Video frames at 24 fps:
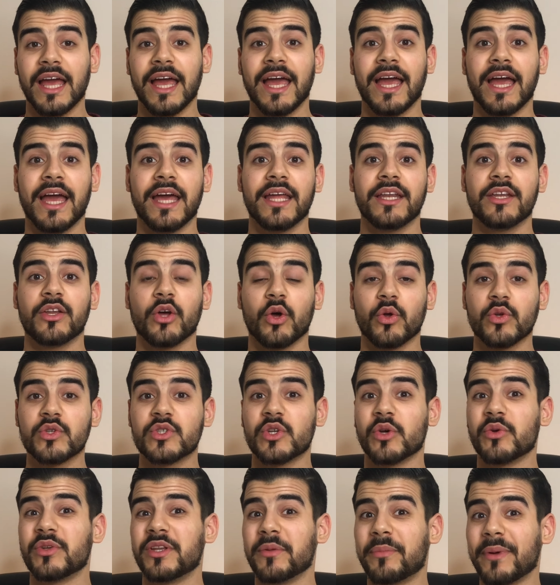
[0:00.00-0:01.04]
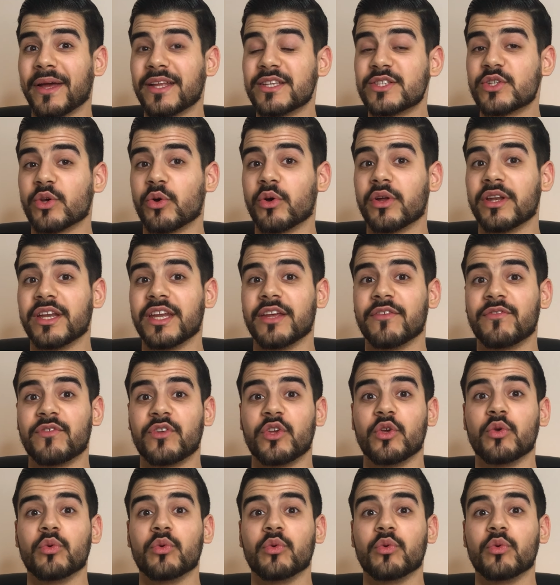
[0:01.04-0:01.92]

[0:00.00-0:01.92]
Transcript: and also depends on if